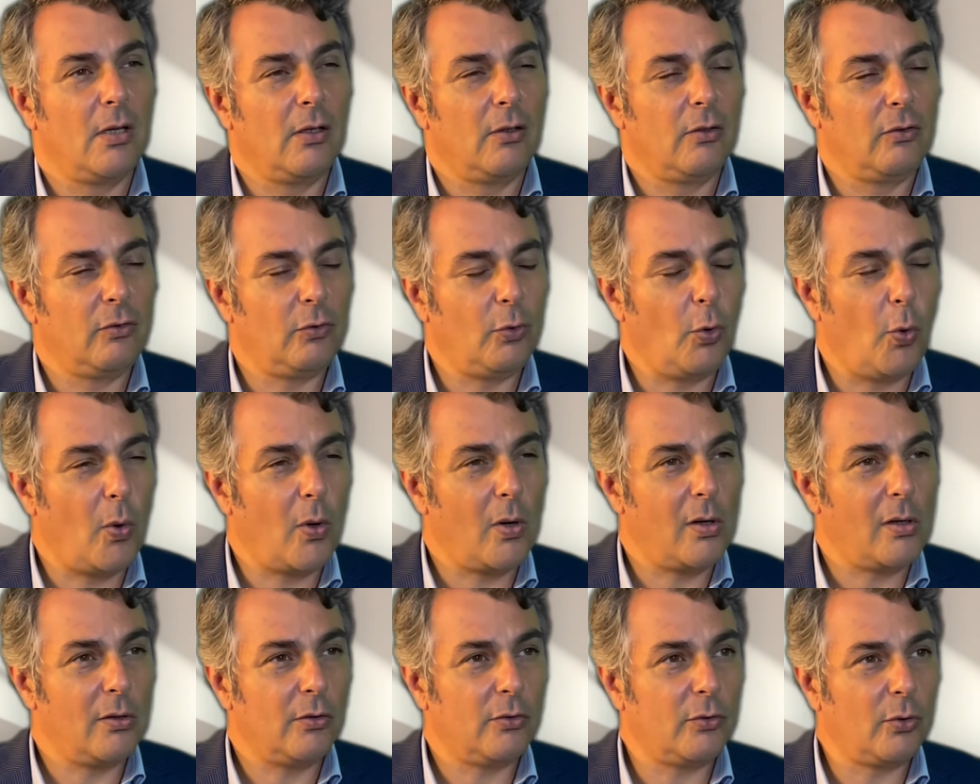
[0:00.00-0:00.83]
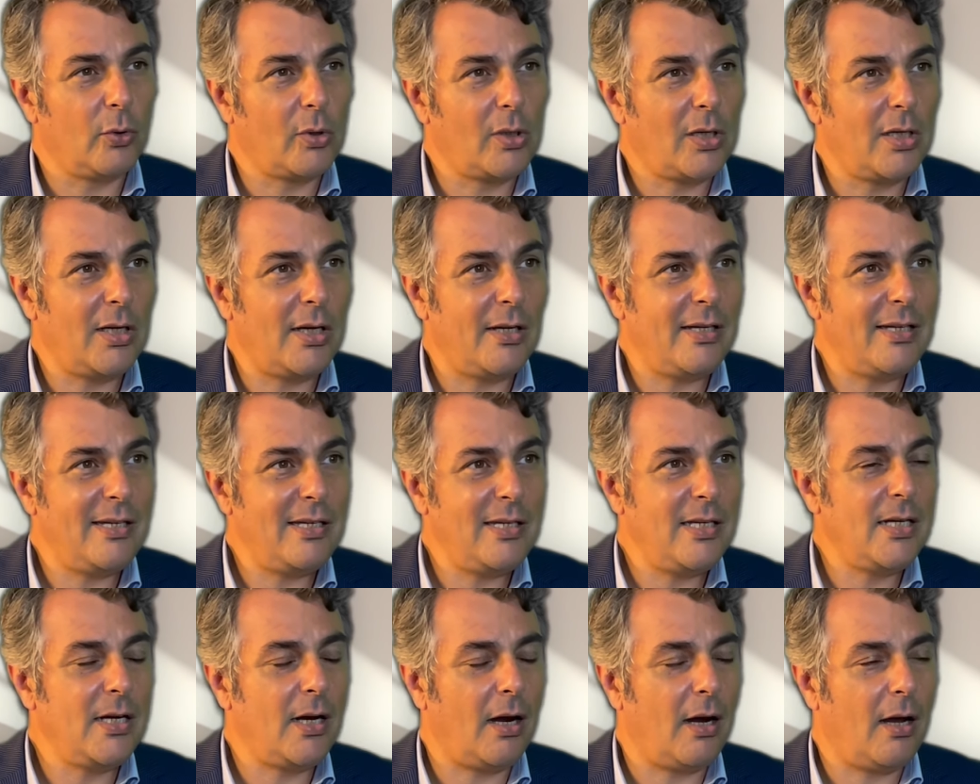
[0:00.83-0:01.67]
So clearly
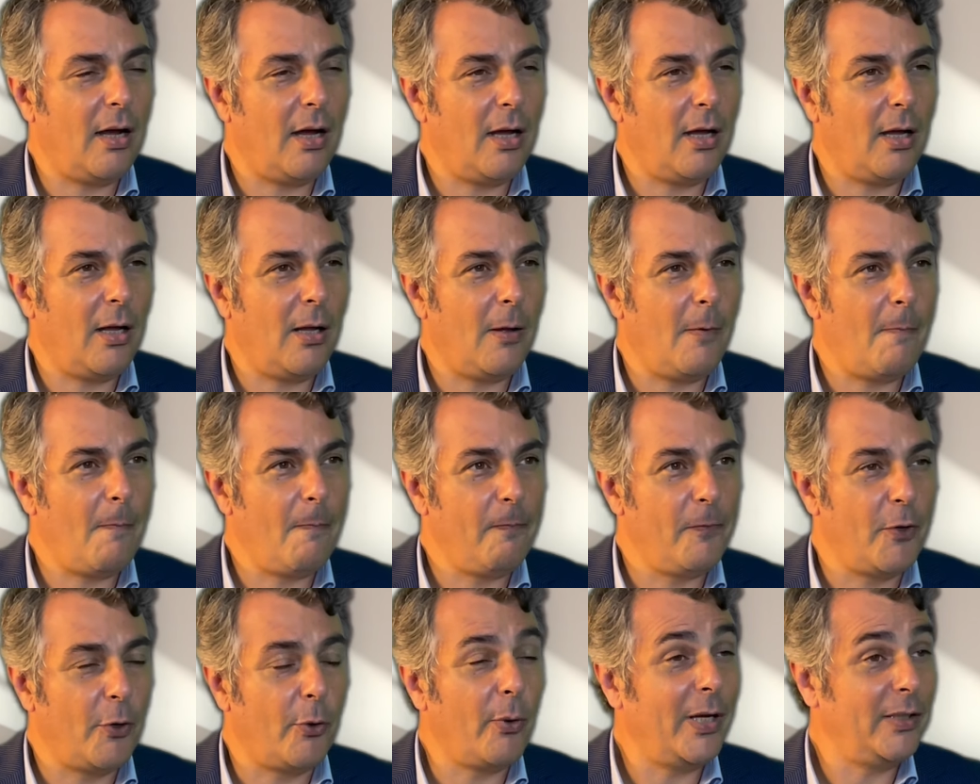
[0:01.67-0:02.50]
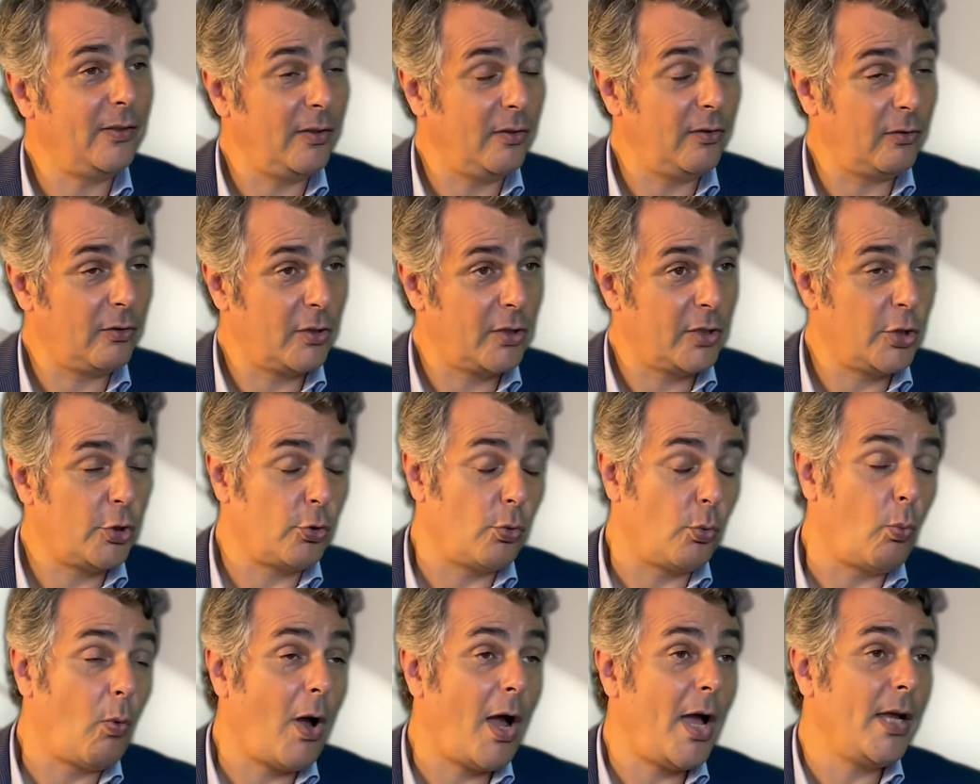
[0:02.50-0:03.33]
here, the rate is an issue.
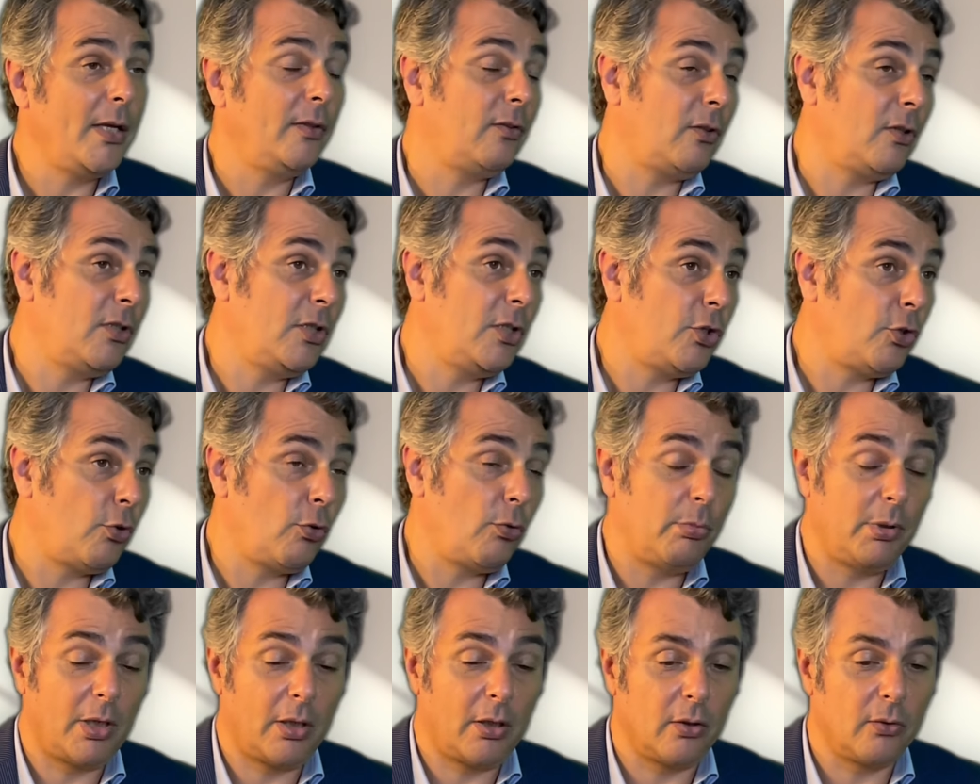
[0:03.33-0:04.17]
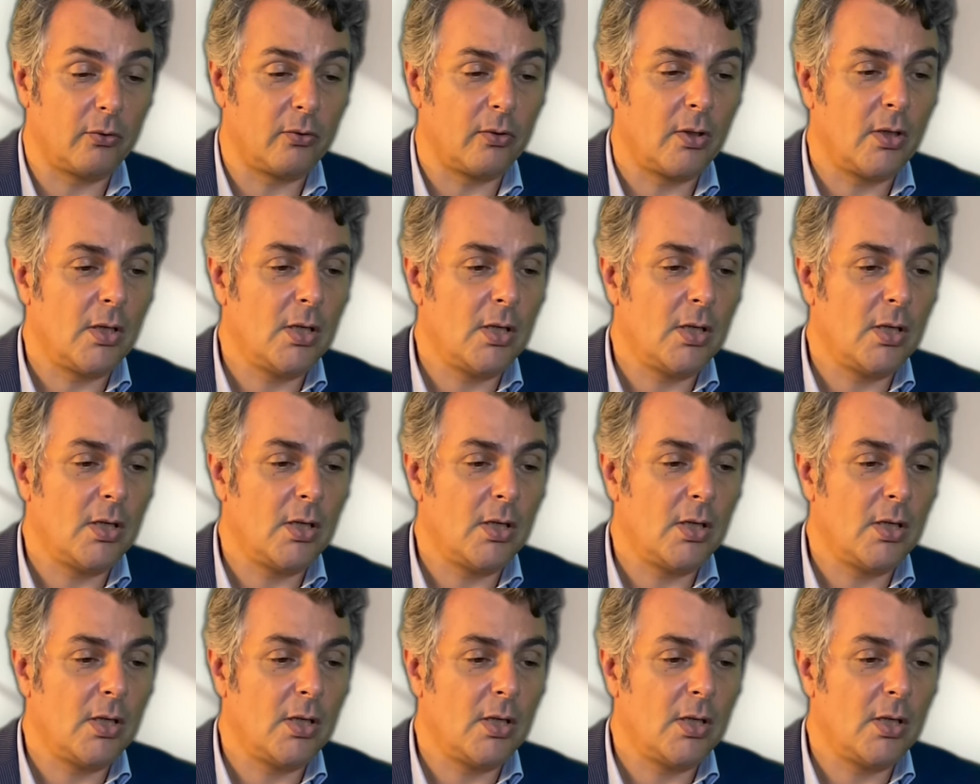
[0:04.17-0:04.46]
Why it's an issue? Because